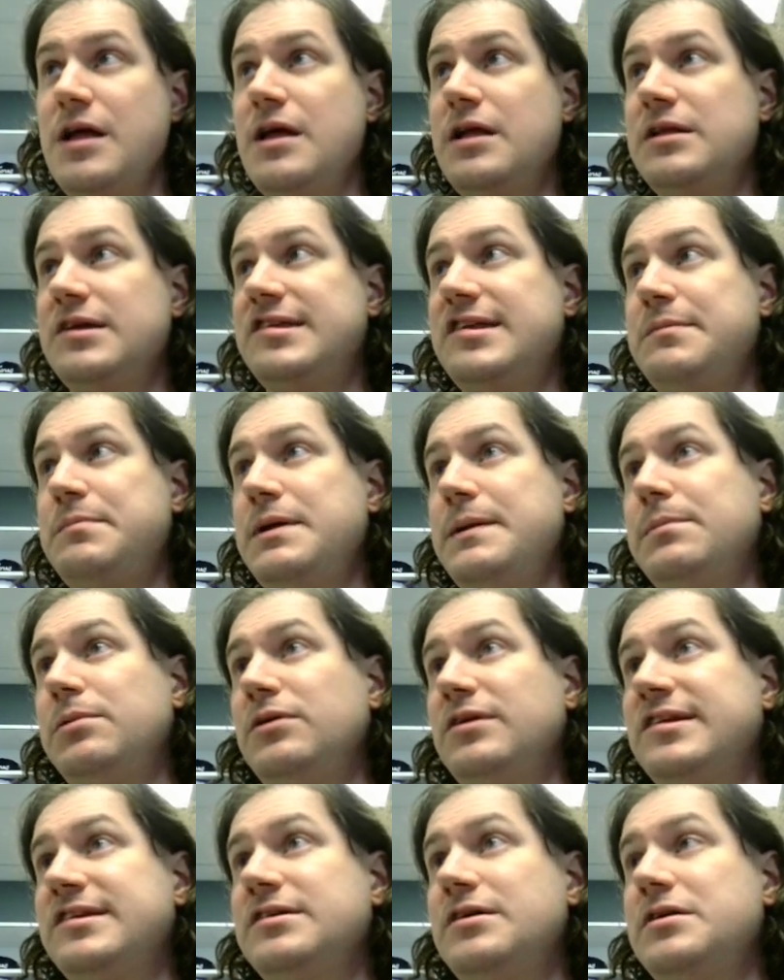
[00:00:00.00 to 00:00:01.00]
let's say
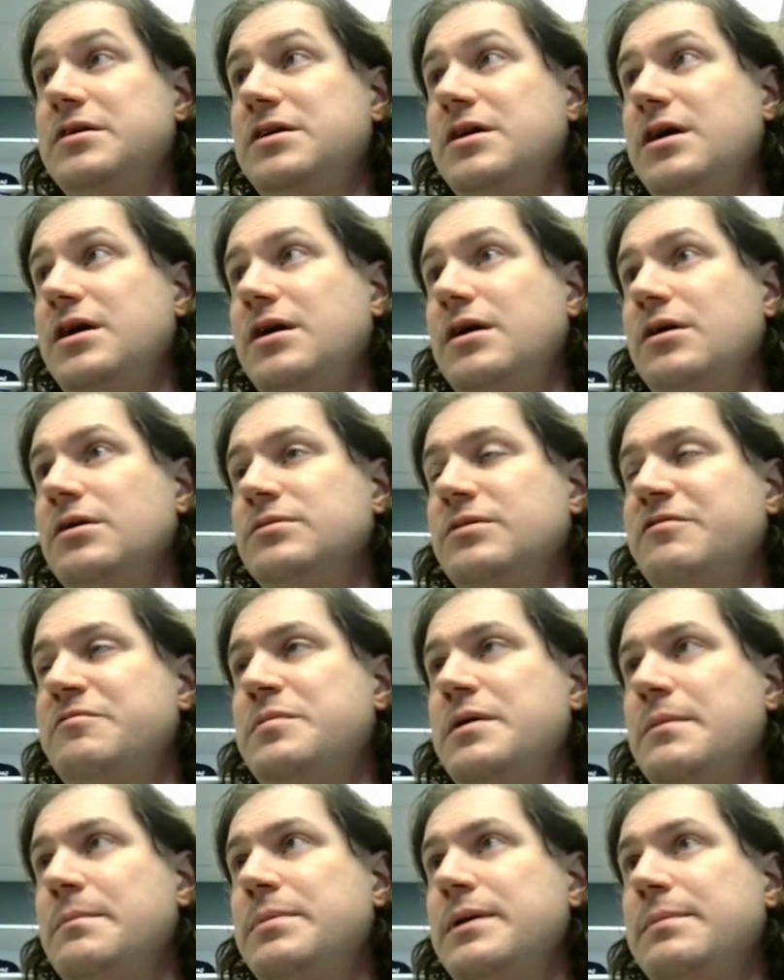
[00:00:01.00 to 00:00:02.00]
people
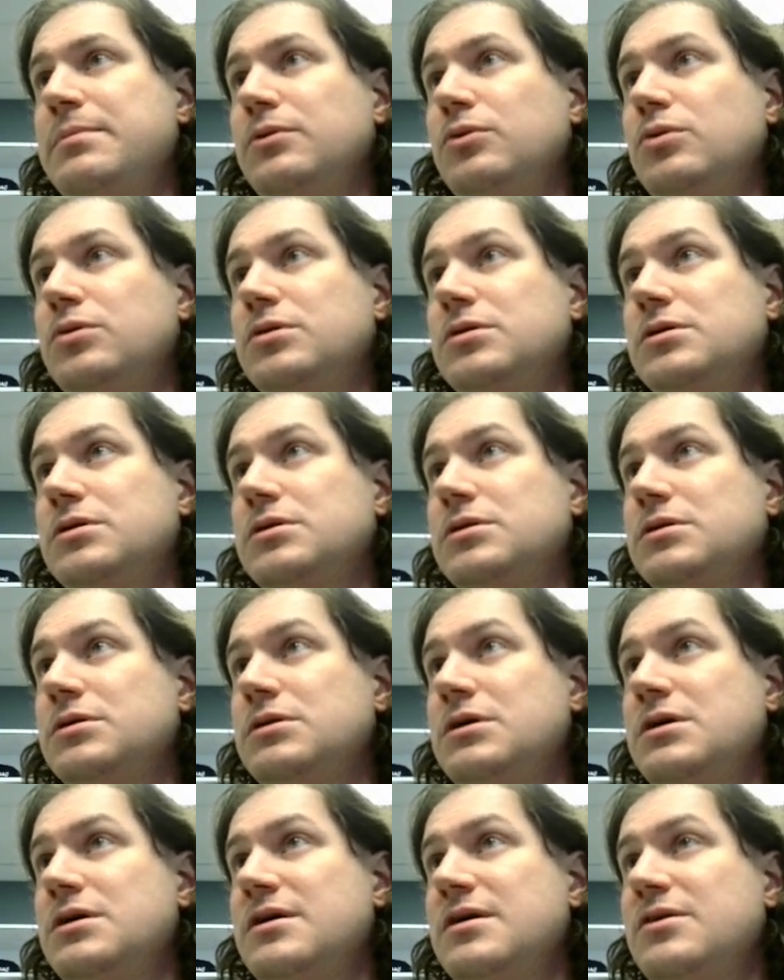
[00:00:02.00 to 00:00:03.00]
who
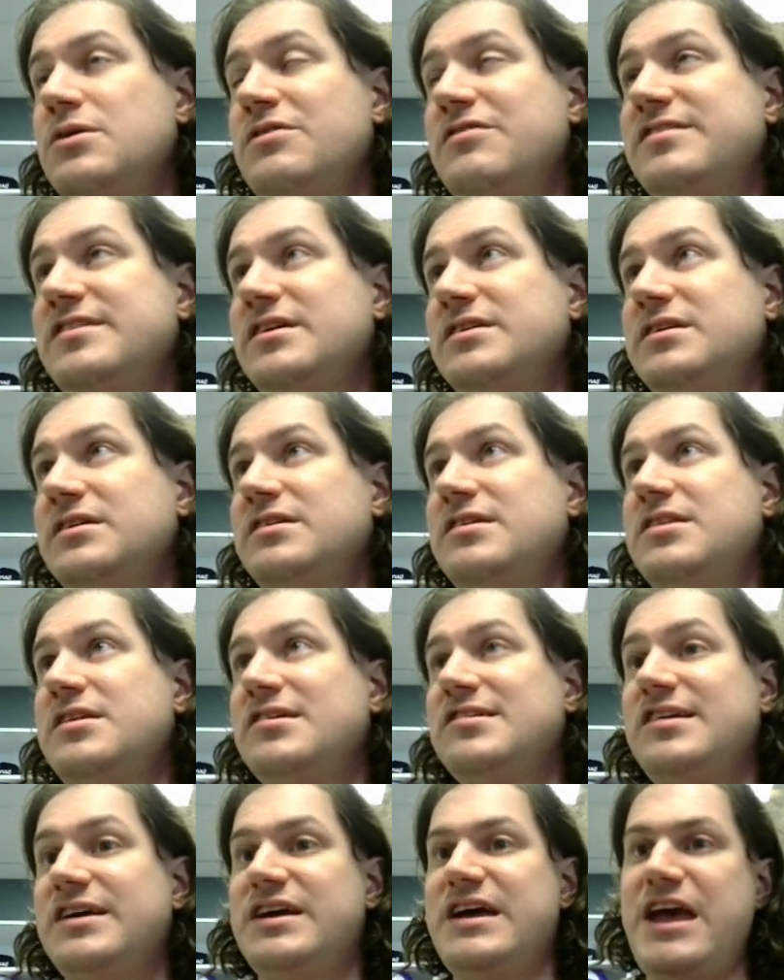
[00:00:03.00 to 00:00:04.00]
have studied
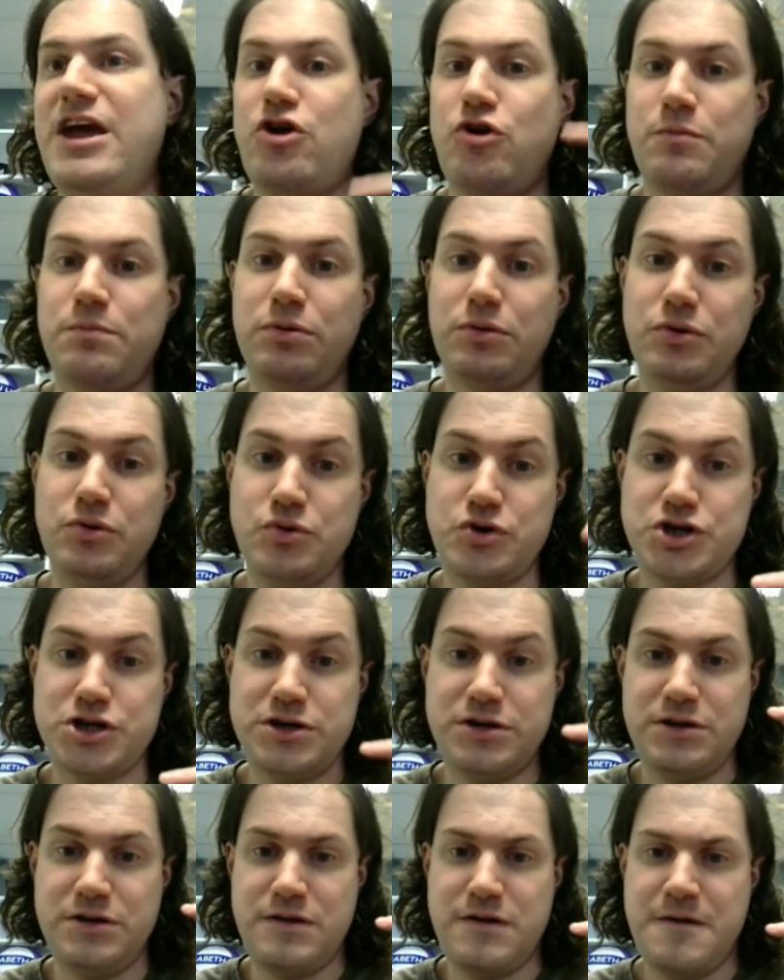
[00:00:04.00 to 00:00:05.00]
things like air
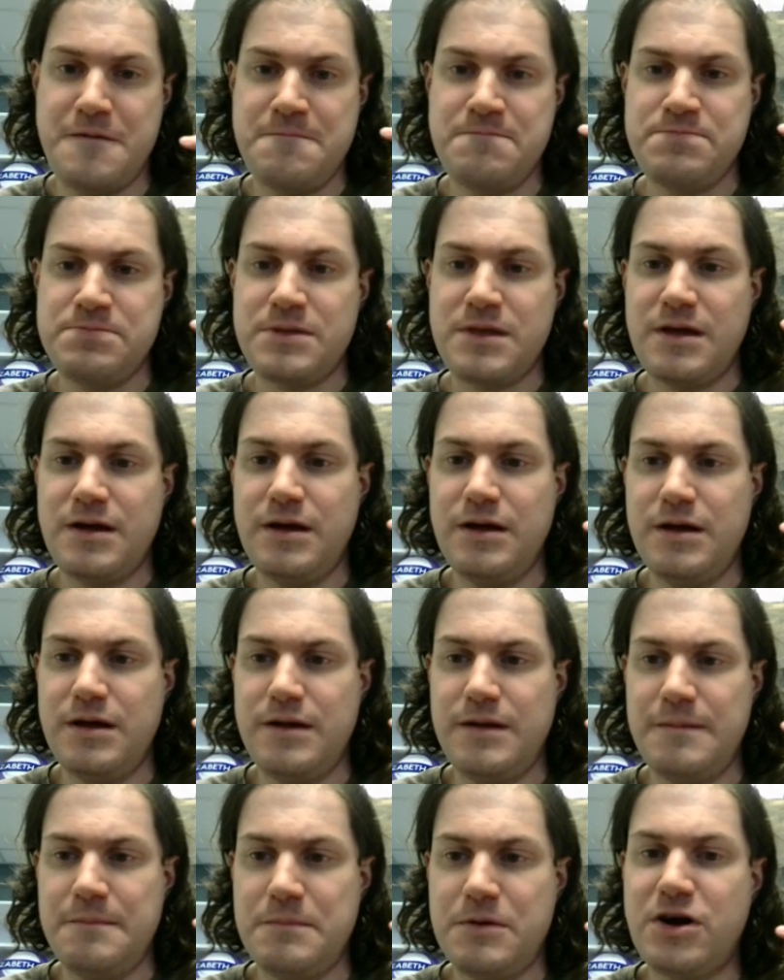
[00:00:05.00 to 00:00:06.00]
pollution,
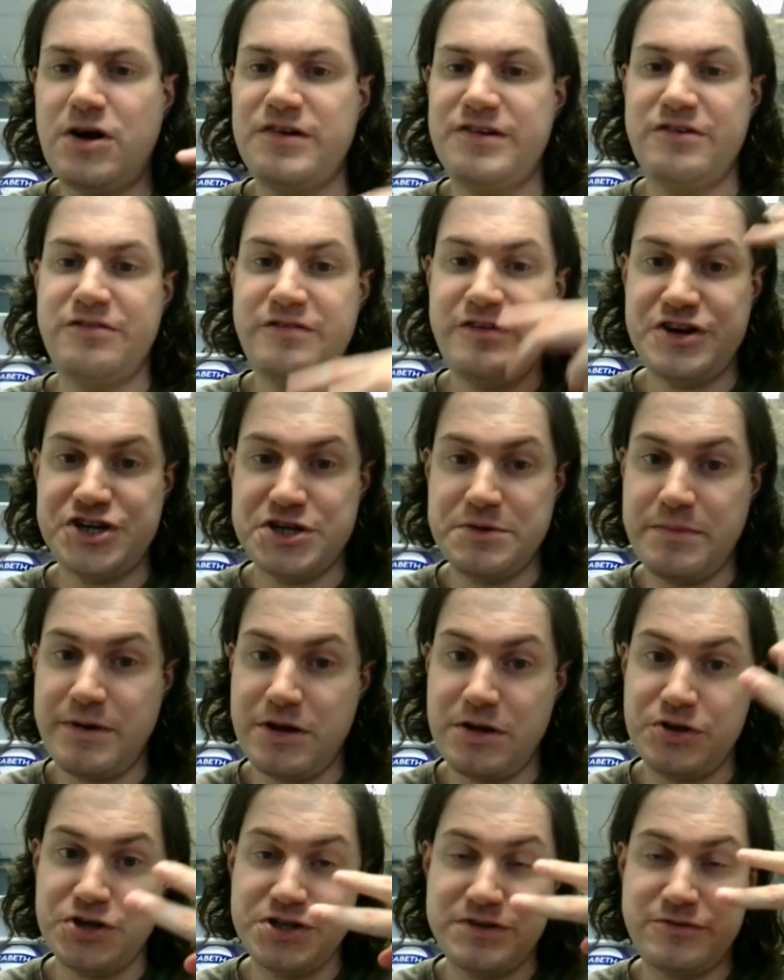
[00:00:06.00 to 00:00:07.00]
conservation
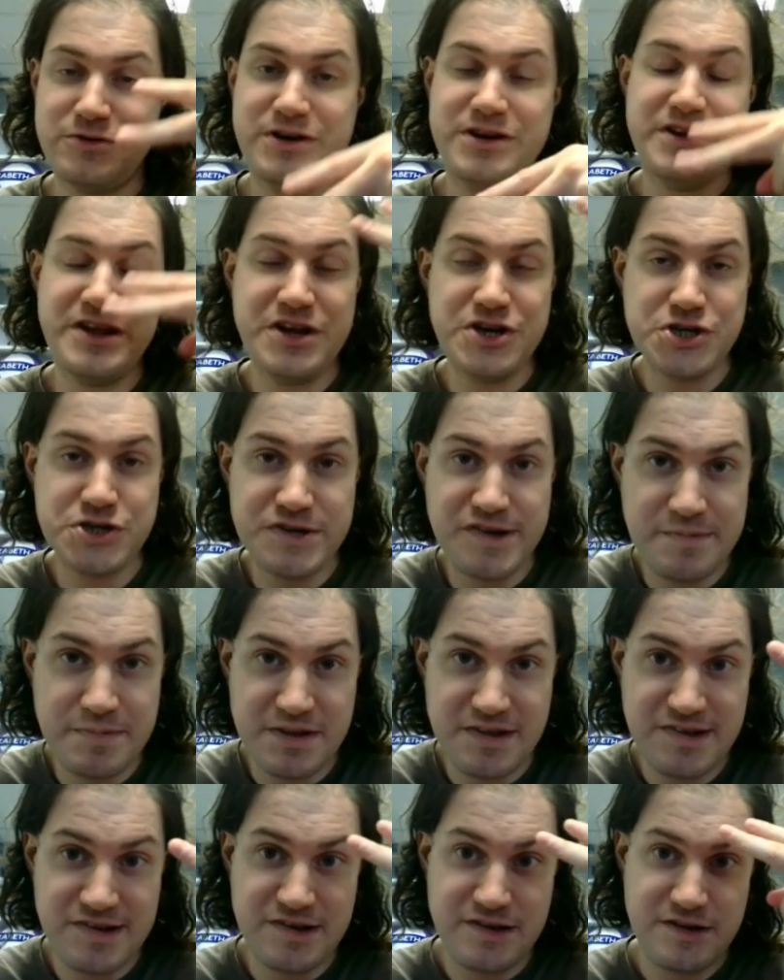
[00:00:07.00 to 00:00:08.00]
biology for endangered
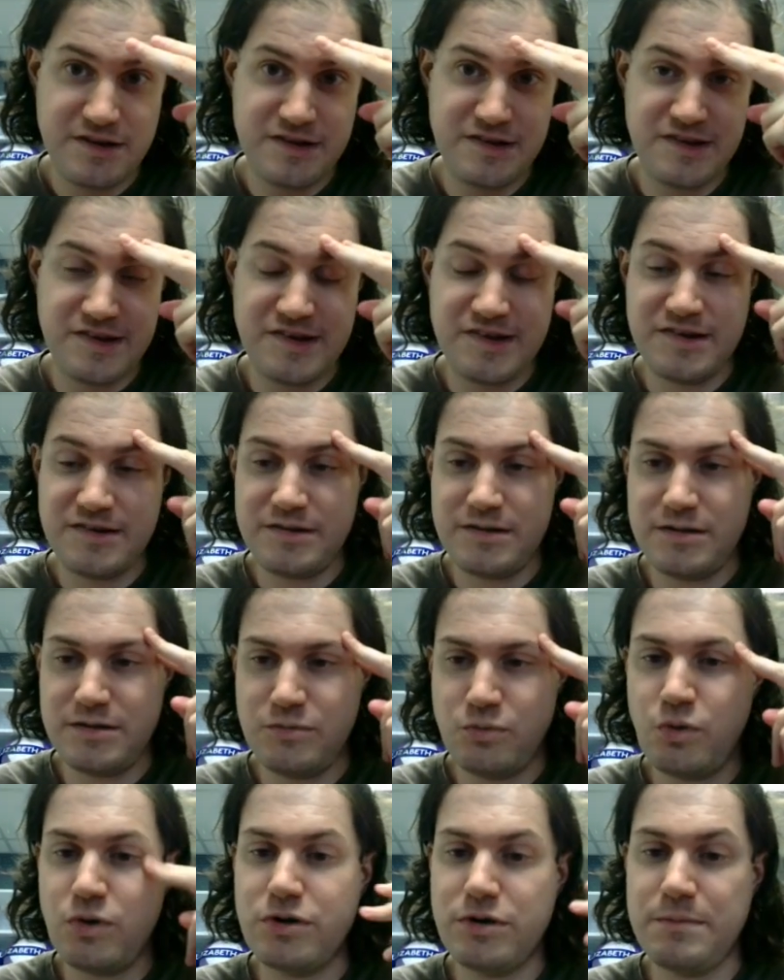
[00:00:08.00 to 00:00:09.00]
species,
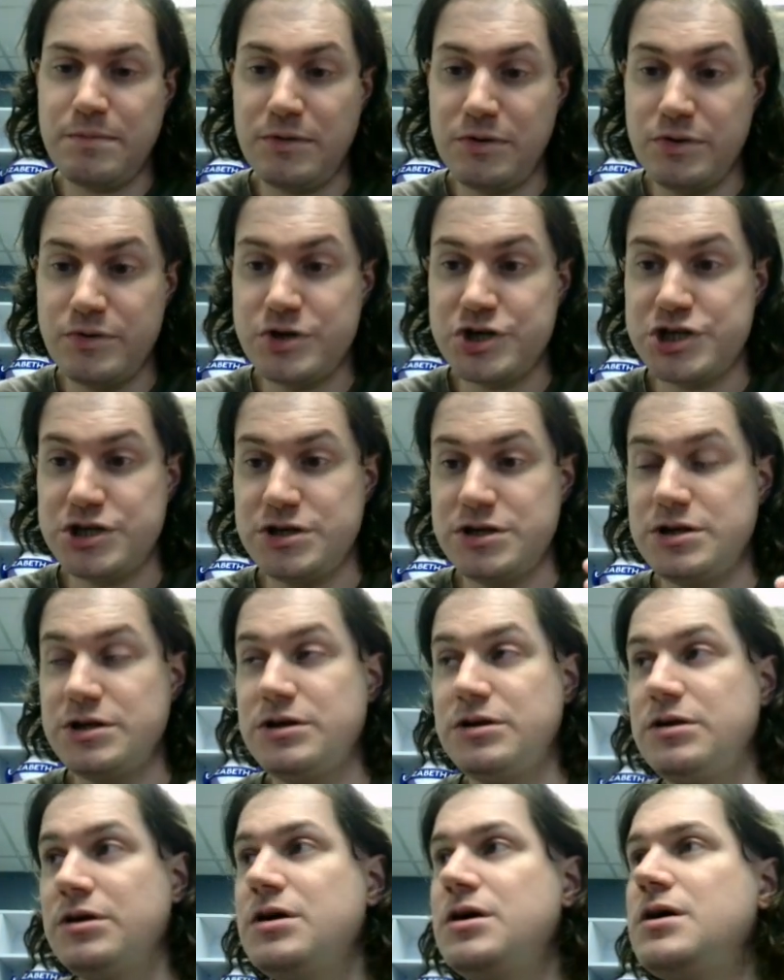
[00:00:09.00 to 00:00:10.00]
water
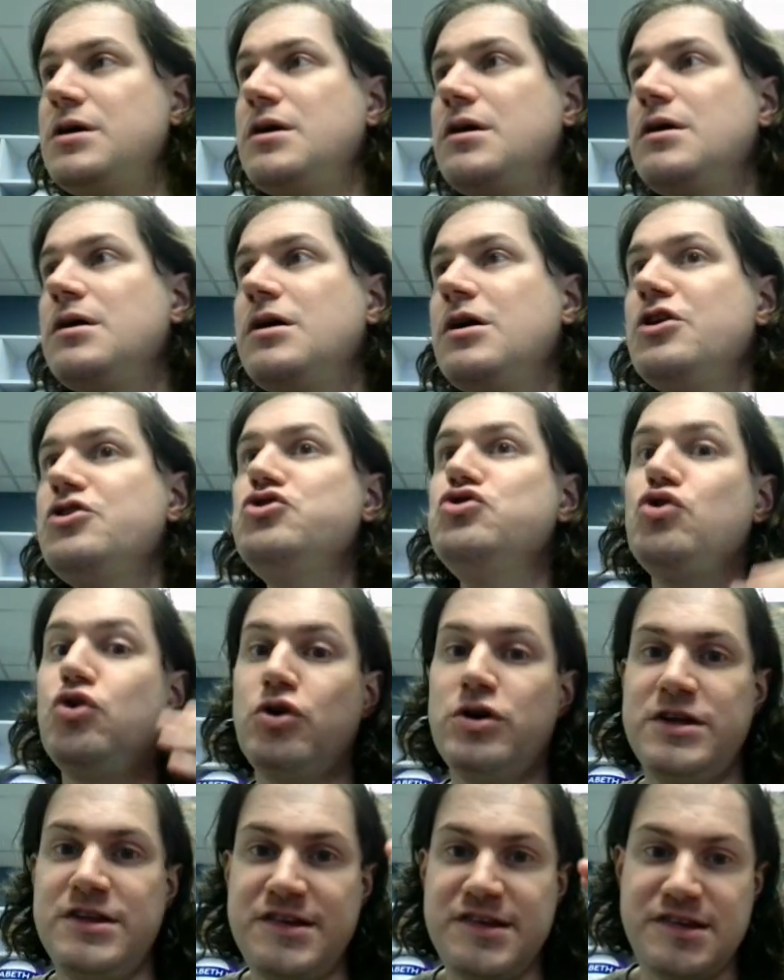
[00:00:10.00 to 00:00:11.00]
pollution,
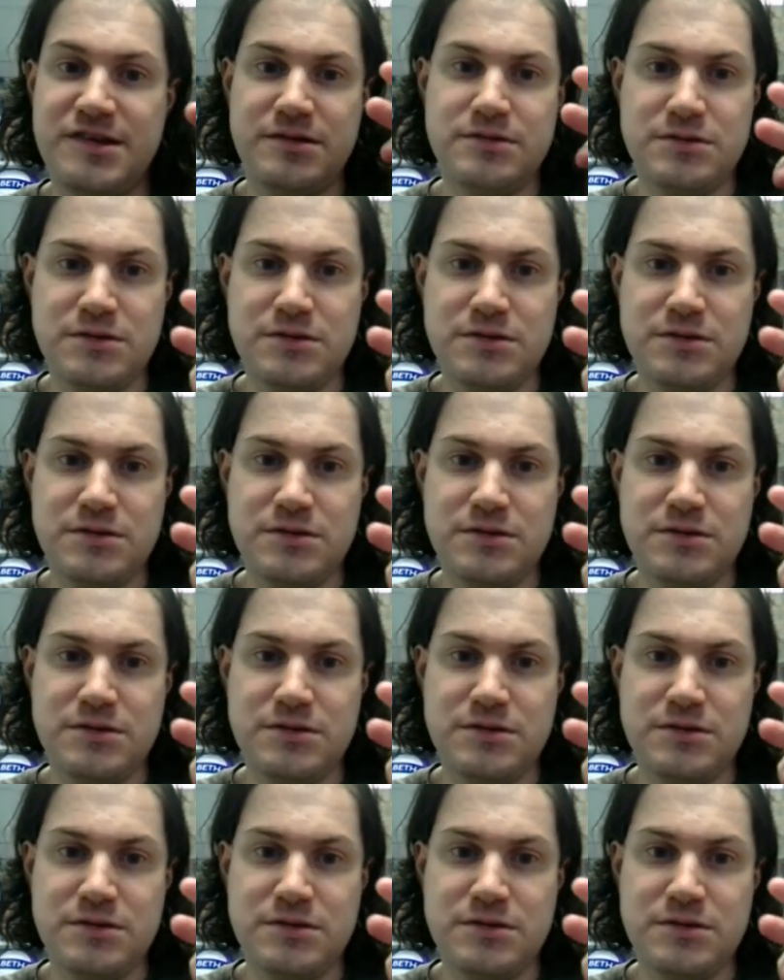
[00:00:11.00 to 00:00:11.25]
noise.